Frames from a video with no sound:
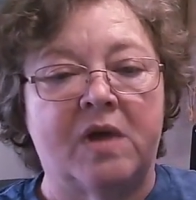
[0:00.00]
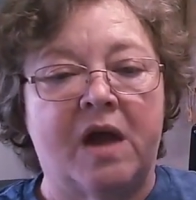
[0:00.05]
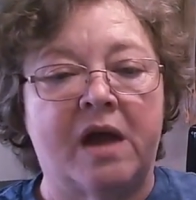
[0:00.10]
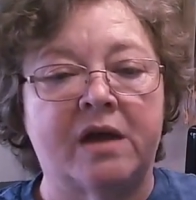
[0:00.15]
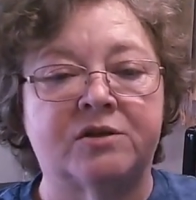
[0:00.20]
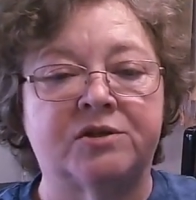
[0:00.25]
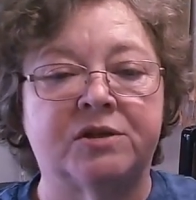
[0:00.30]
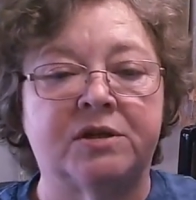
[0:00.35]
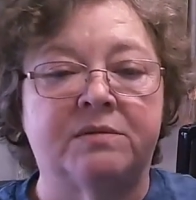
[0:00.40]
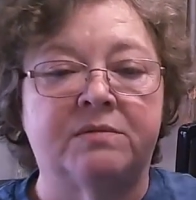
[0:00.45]

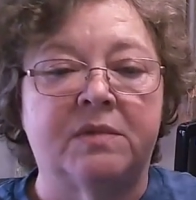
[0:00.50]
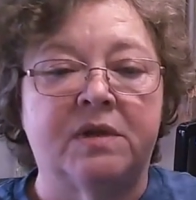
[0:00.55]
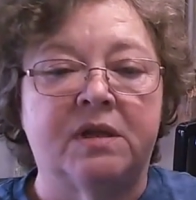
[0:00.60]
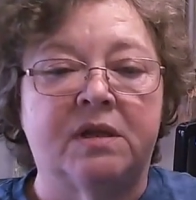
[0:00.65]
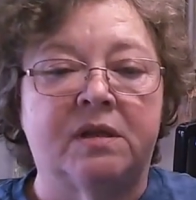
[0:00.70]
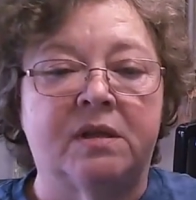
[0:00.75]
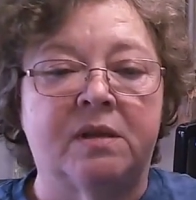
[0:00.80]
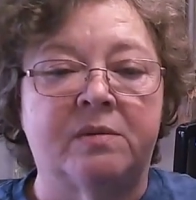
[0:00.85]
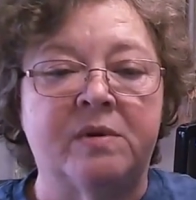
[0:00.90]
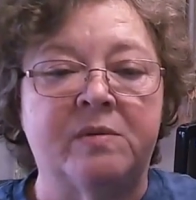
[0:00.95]
Actually,
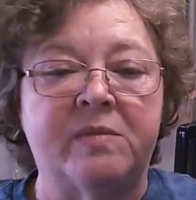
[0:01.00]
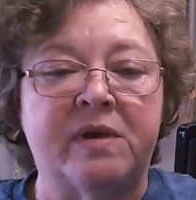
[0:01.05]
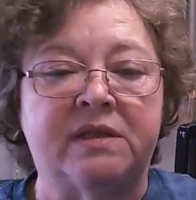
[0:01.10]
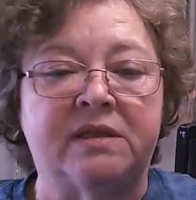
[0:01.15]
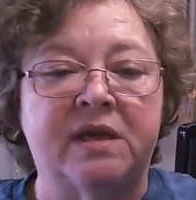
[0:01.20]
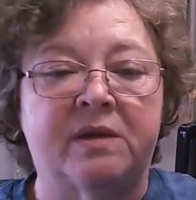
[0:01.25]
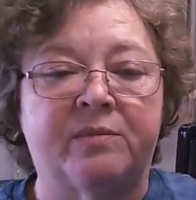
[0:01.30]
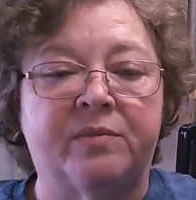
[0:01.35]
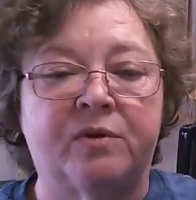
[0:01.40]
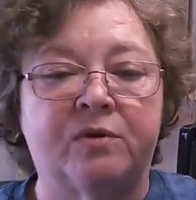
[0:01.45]
let me make
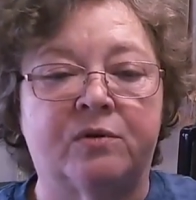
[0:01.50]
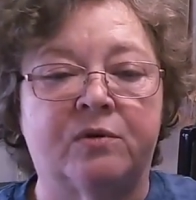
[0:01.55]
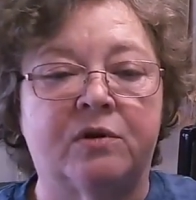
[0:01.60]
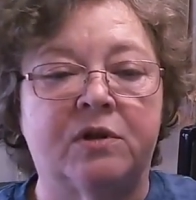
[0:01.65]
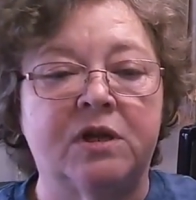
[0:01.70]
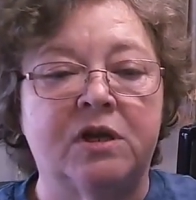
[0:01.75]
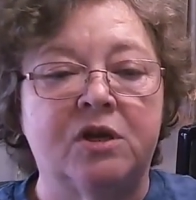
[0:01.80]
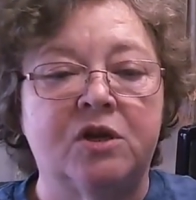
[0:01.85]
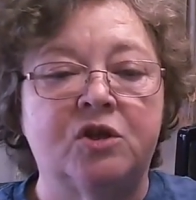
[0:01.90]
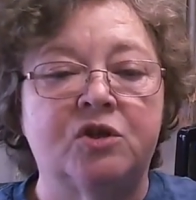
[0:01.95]
that plural,
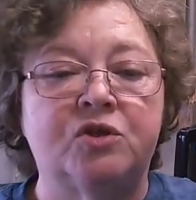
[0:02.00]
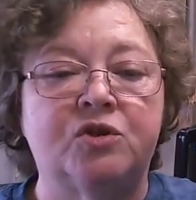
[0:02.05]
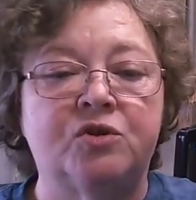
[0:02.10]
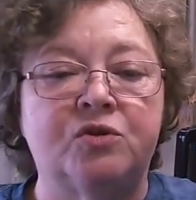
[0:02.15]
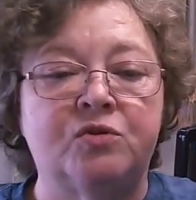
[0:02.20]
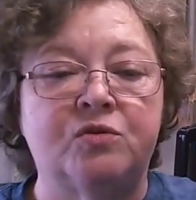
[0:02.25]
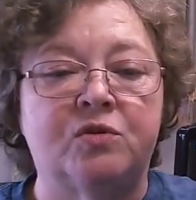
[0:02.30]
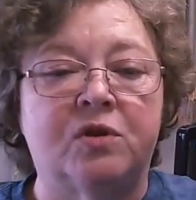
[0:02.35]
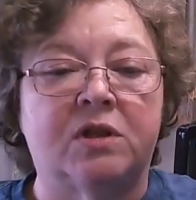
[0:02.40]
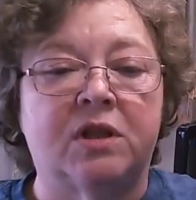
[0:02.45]

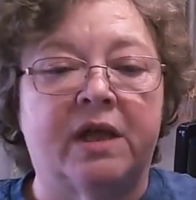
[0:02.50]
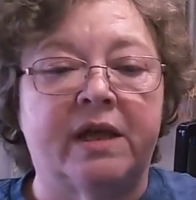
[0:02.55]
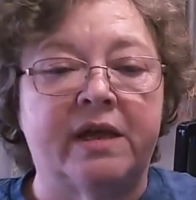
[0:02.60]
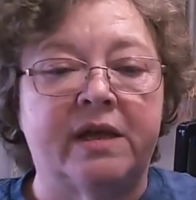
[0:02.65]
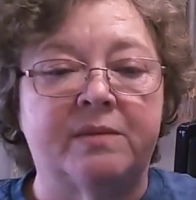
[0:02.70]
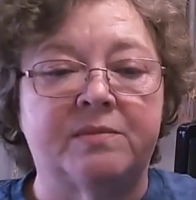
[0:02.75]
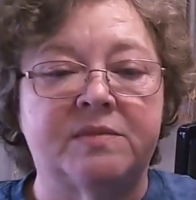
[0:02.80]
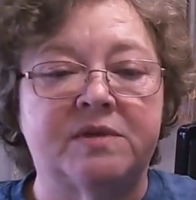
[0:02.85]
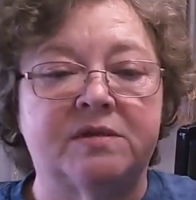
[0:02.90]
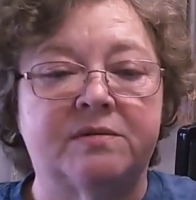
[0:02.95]
to
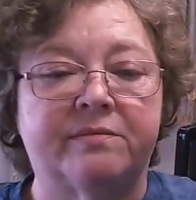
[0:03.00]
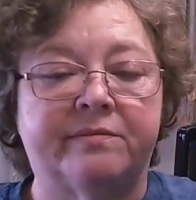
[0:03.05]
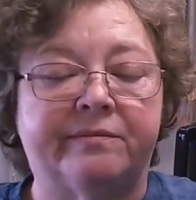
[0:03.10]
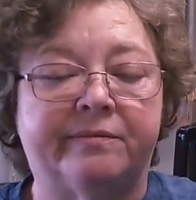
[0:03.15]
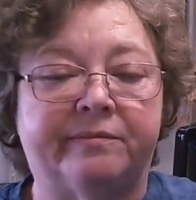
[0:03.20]
claims.